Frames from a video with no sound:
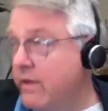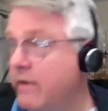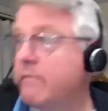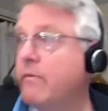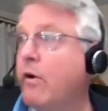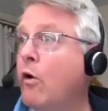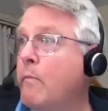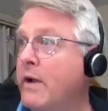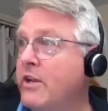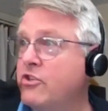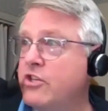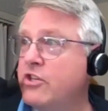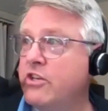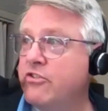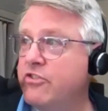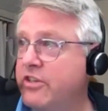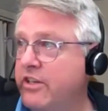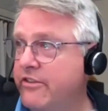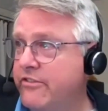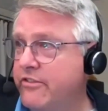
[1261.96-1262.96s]
got all my
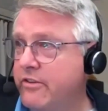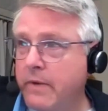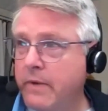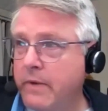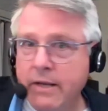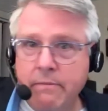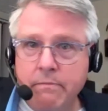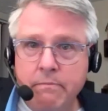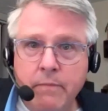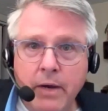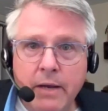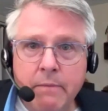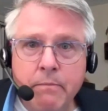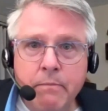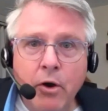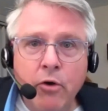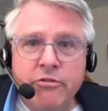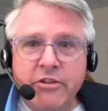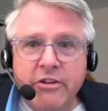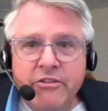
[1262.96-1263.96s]
cheat sheets and my
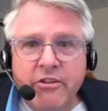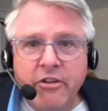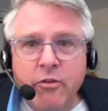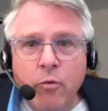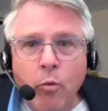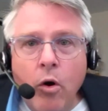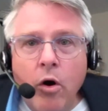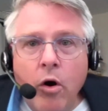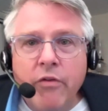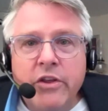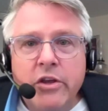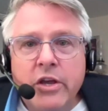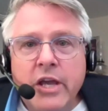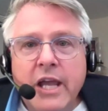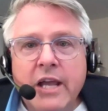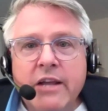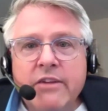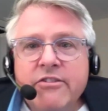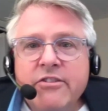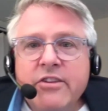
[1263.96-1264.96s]
post-its on the wall that you
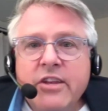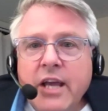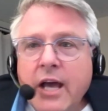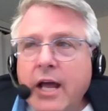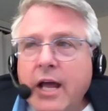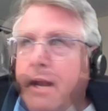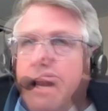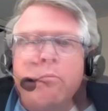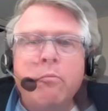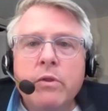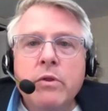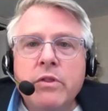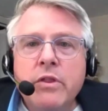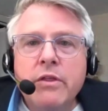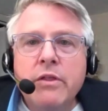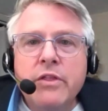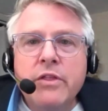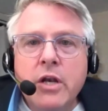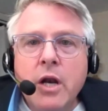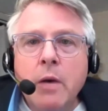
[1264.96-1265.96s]
can't see, but
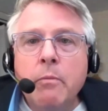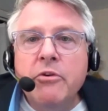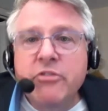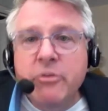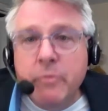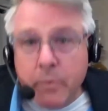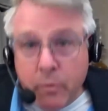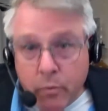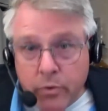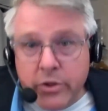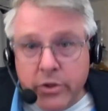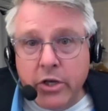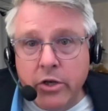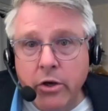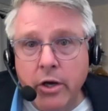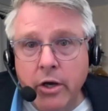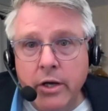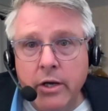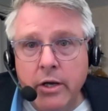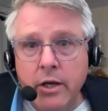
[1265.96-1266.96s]
the numbers have been really
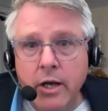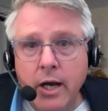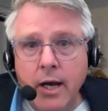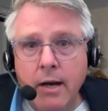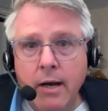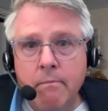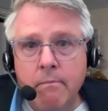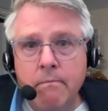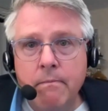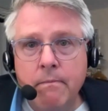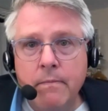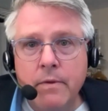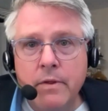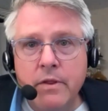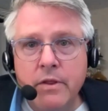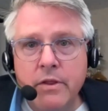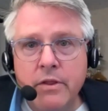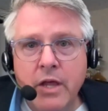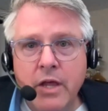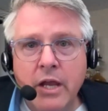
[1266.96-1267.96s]
good
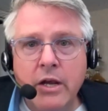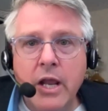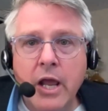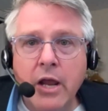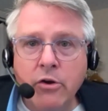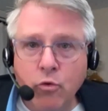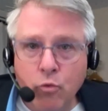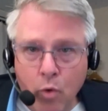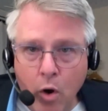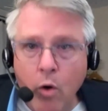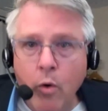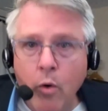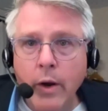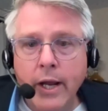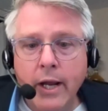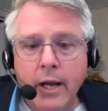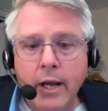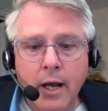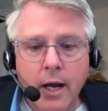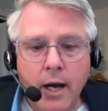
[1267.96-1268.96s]
and
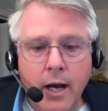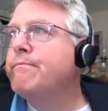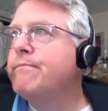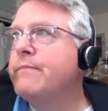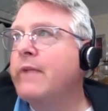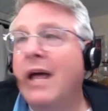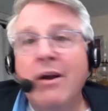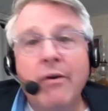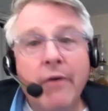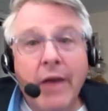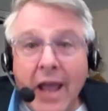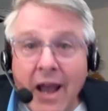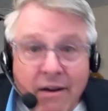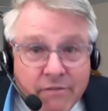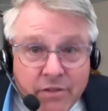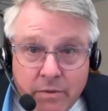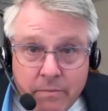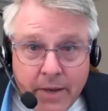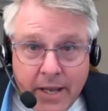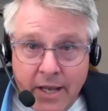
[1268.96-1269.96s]
growing. I don't
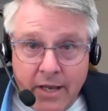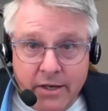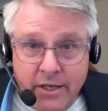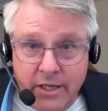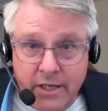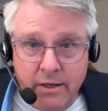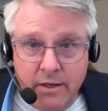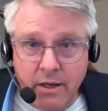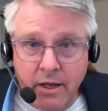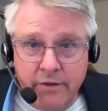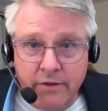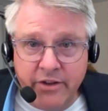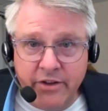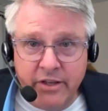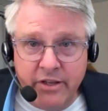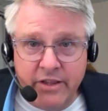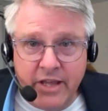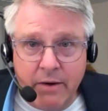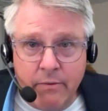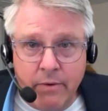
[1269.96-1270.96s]
have them handy. I'll tell
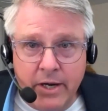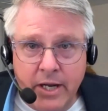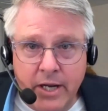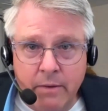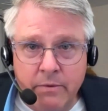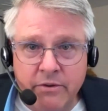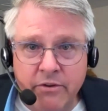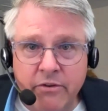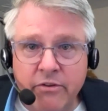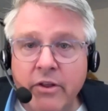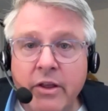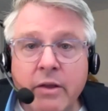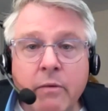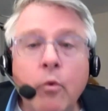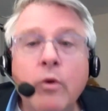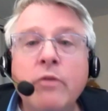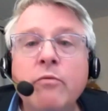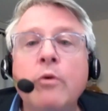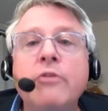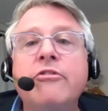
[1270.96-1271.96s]
you that right now. It's like,
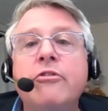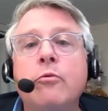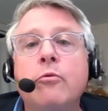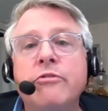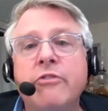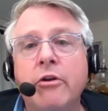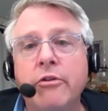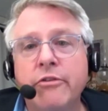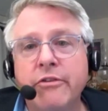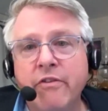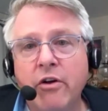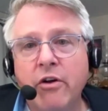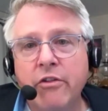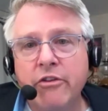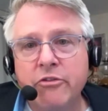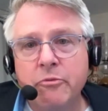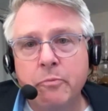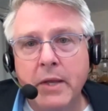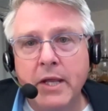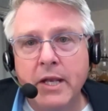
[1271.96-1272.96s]
what's the result of all
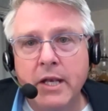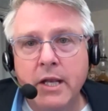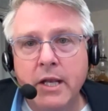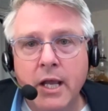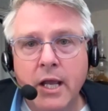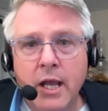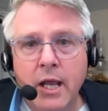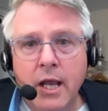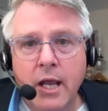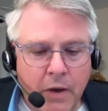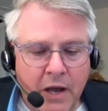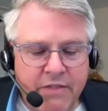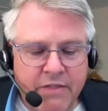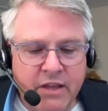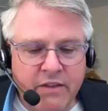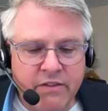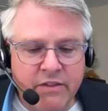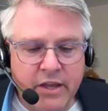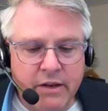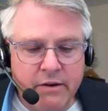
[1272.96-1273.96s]
this been? I
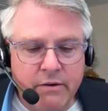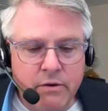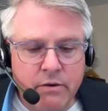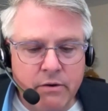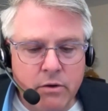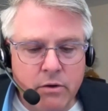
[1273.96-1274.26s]
think that